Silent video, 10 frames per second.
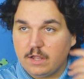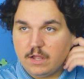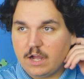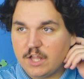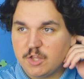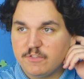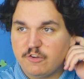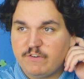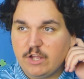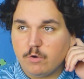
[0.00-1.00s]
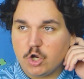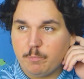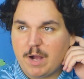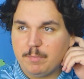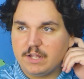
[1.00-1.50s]
the video will go
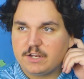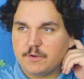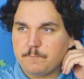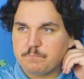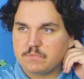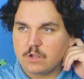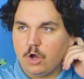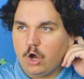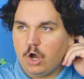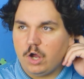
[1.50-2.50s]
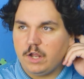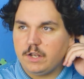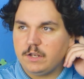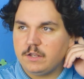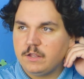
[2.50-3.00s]
public
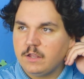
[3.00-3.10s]
on